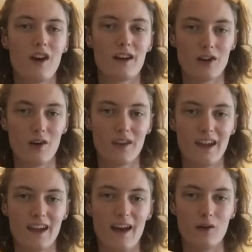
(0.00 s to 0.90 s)

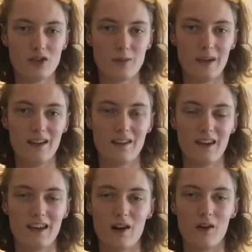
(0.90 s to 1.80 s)
iconic
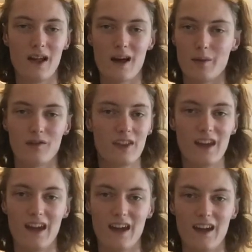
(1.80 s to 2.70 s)
LGBT collab of the
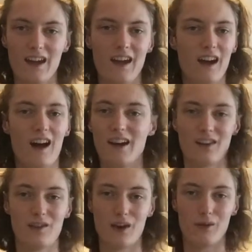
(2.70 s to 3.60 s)
year, I
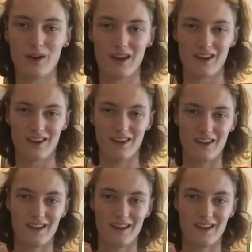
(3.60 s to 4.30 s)
don't know what is.